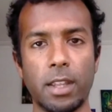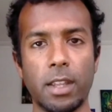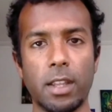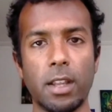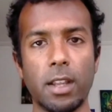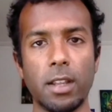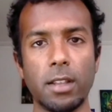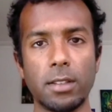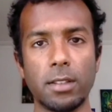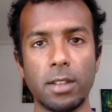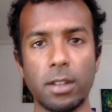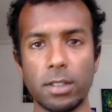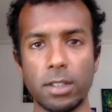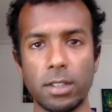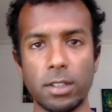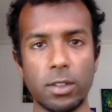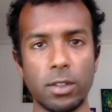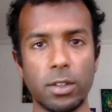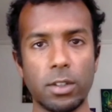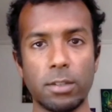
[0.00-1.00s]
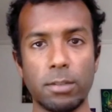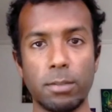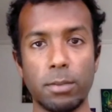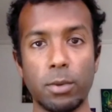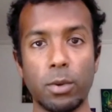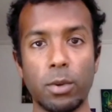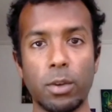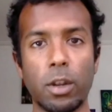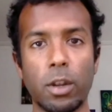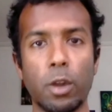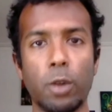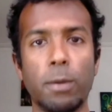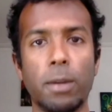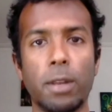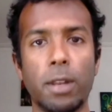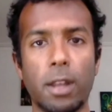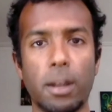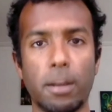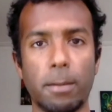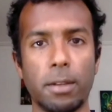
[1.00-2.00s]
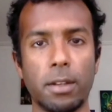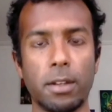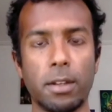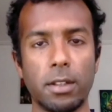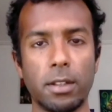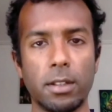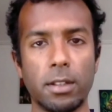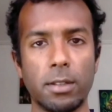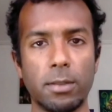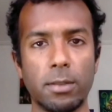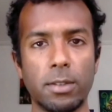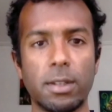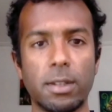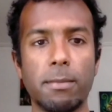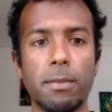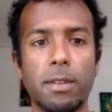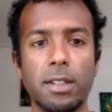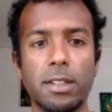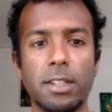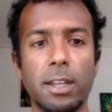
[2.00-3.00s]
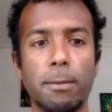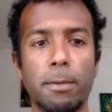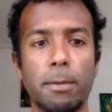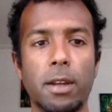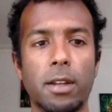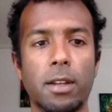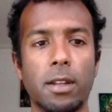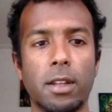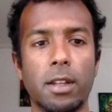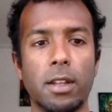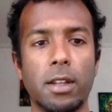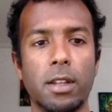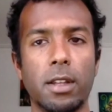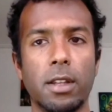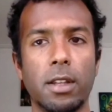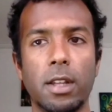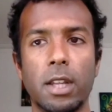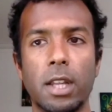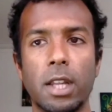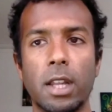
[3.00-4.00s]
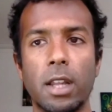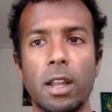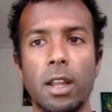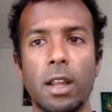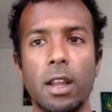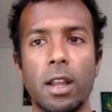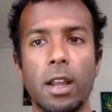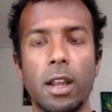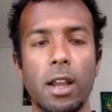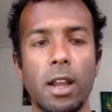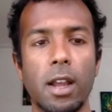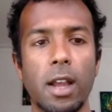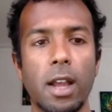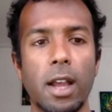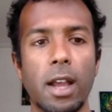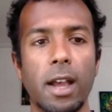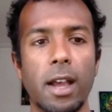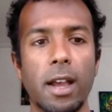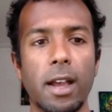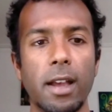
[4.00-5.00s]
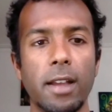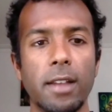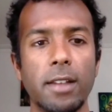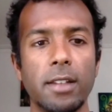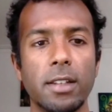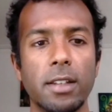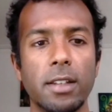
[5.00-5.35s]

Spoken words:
and starting to explore and open up to something deeper. And